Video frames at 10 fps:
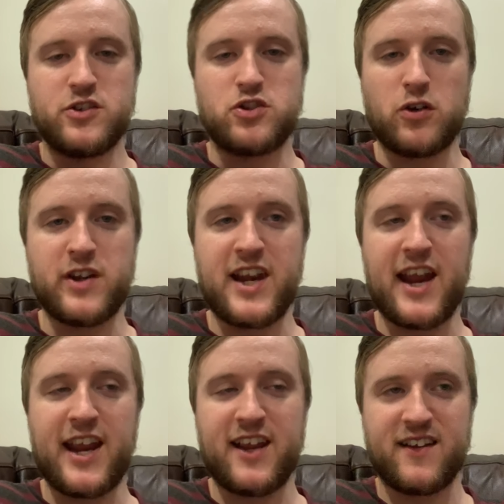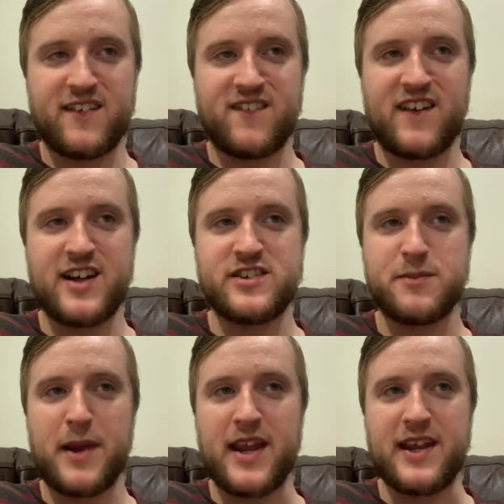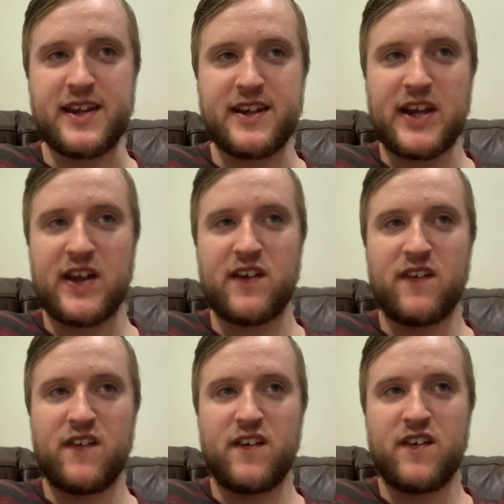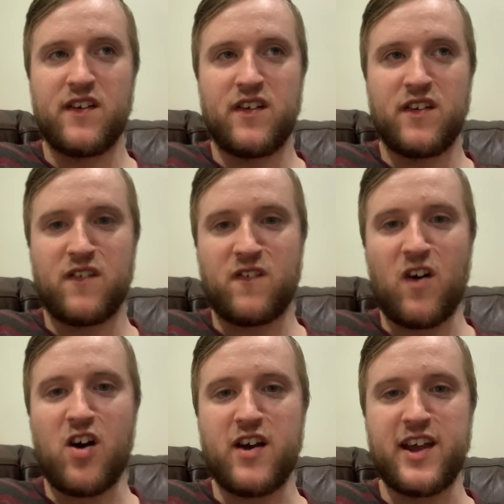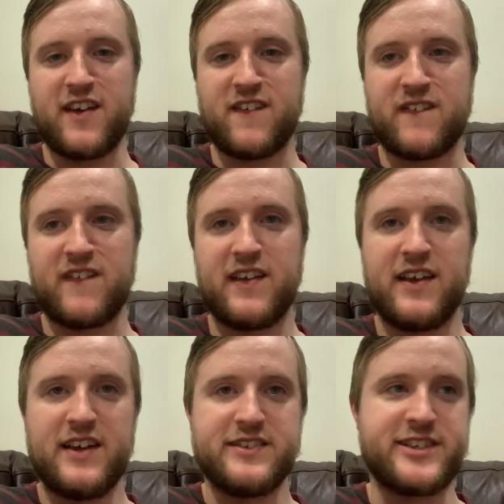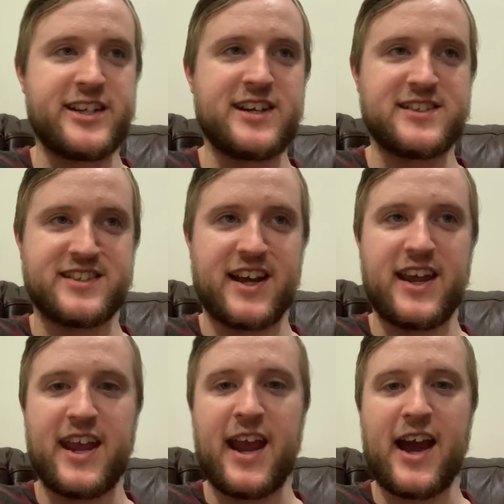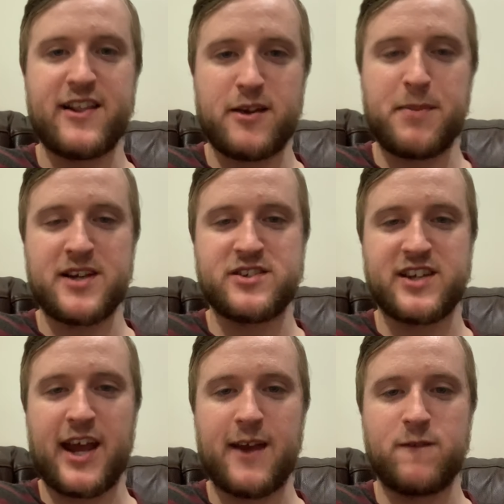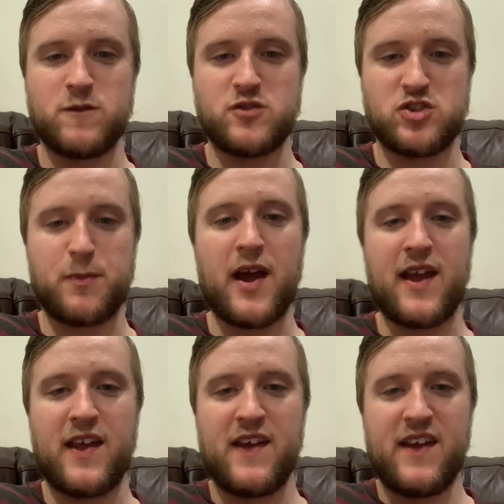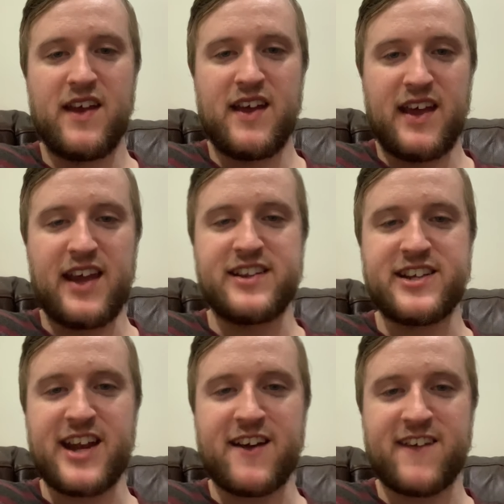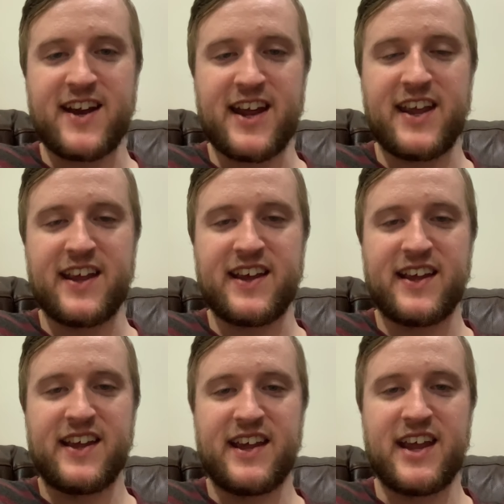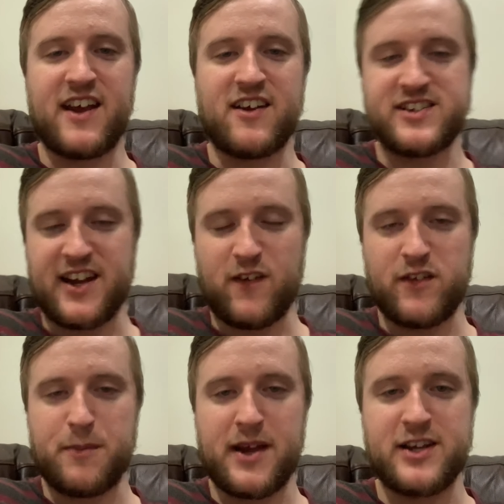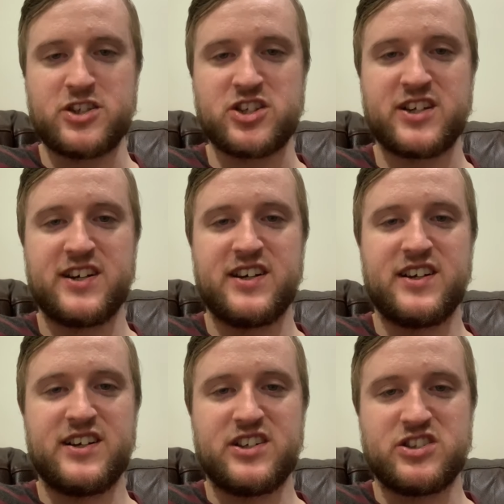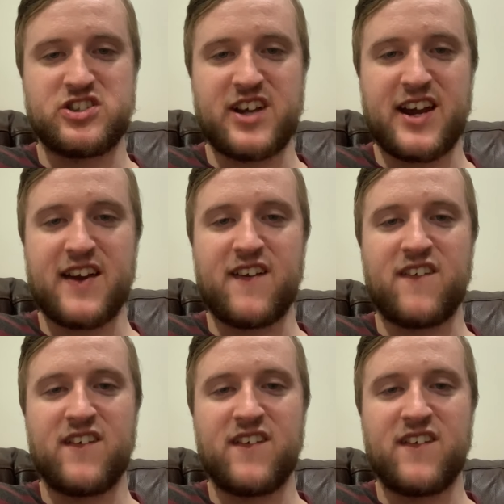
Donny van de Beek, 5. Didn't think he had the best of games, but he did everything he could out on the pitch. So,